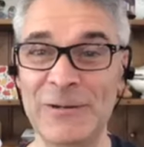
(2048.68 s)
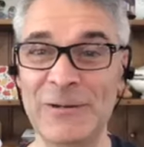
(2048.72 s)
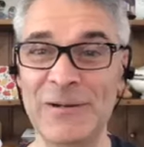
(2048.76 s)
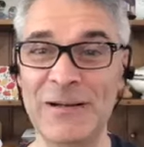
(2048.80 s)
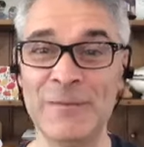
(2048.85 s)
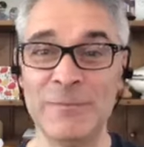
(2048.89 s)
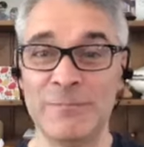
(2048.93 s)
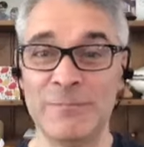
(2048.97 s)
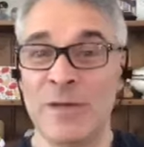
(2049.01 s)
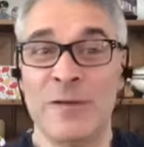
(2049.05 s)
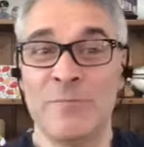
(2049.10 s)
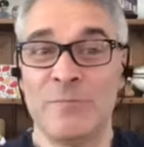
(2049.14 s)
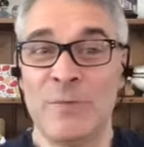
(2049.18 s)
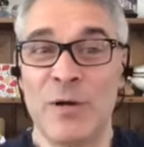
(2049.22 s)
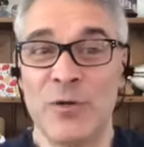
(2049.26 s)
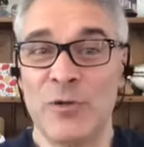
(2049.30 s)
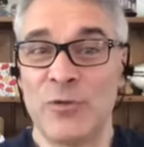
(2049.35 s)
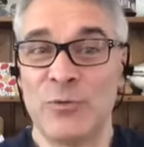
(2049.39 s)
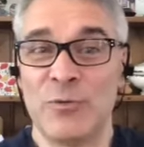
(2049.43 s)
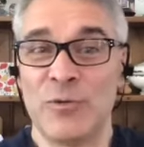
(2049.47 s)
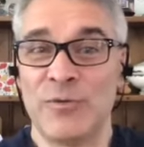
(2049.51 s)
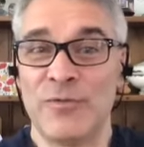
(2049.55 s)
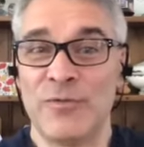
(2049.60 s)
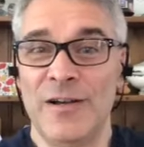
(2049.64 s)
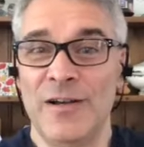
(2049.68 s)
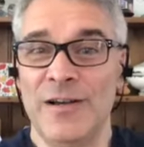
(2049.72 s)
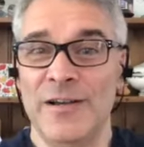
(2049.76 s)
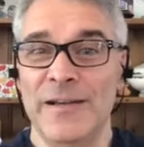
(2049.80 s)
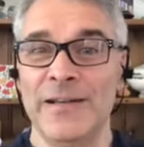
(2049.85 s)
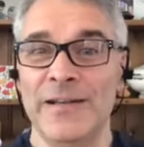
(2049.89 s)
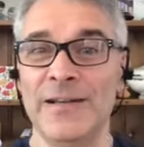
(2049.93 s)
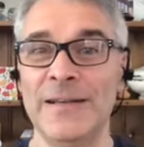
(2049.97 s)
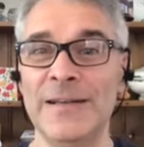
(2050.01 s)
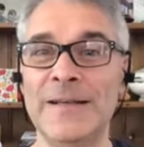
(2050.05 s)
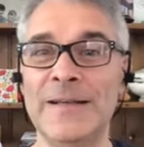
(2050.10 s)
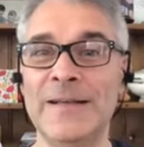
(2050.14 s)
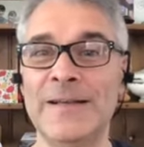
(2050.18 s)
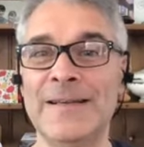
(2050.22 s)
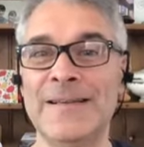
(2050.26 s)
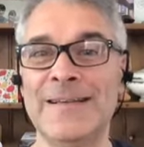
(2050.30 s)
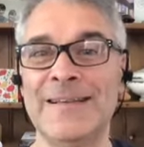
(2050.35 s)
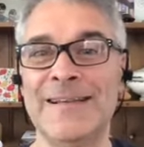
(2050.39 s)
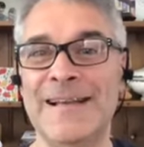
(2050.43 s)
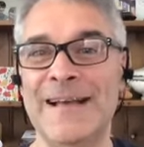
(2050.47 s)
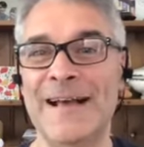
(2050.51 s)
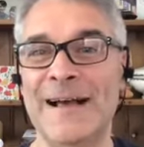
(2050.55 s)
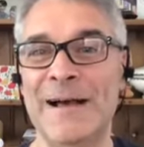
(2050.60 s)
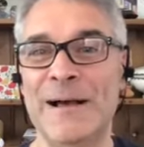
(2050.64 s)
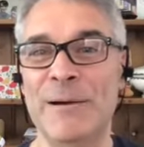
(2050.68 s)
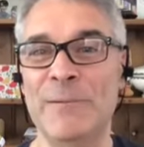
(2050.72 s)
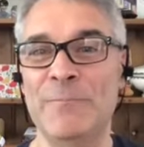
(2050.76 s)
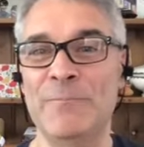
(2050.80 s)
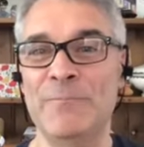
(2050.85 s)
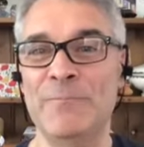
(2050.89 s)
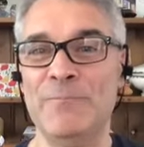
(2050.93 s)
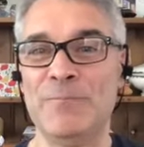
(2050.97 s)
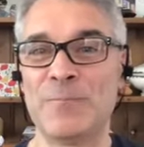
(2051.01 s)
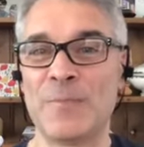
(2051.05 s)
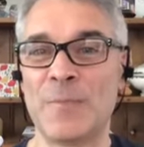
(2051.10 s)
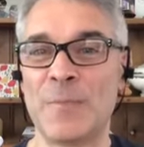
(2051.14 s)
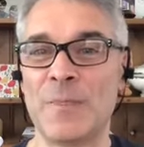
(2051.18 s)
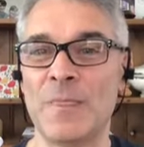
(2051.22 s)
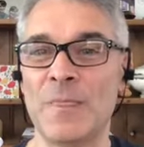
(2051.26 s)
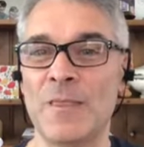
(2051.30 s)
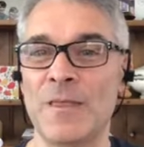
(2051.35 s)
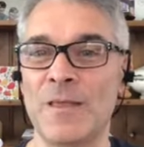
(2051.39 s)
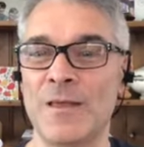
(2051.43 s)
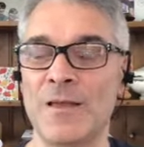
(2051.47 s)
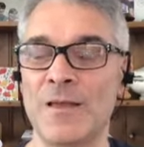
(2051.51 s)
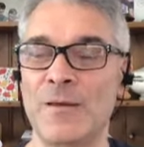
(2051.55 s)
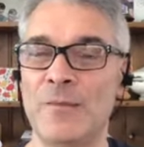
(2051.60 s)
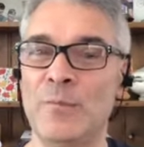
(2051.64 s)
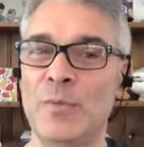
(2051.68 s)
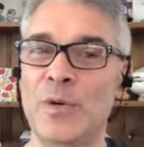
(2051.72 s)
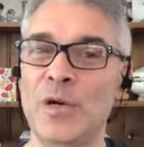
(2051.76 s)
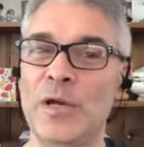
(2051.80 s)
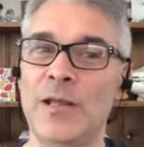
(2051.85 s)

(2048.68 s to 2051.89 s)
and, and both were fine. Right. Um, but